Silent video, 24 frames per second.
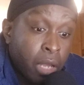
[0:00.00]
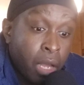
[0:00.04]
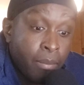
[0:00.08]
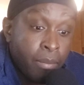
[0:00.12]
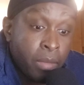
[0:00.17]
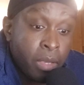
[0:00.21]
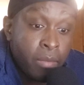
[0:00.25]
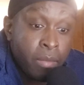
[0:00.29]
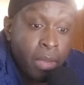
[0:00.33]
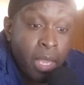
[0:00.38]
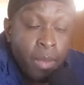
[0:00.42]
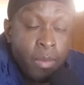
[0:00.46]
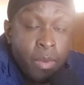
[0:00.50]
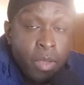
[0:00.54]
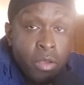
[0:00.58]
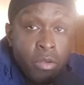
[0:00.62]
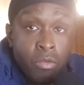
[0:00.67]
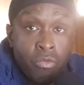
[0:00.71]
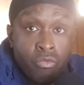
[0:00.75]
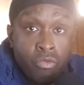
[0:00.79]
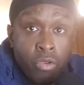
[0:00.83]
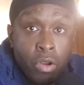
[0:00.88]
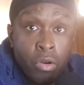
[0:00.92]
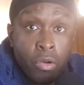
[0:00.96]
I mean,
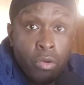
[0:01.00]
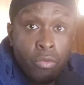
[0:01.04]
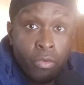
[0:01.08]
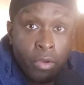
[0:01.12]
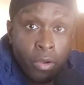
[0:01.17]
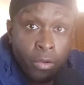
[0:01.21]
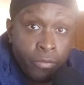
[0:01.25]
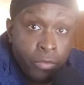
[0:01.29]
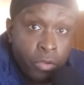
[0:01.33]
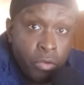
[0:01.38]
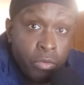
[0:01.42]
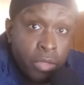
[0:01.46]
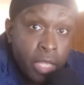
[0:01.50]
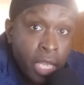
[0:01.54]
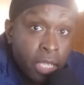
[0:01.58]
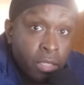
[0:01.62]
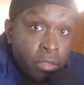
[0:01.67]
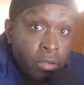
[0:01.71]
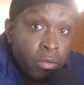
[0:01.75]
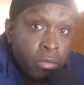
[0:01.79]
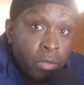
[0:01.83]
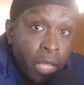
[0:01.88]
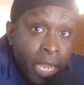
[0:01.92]
maybe run over a few things,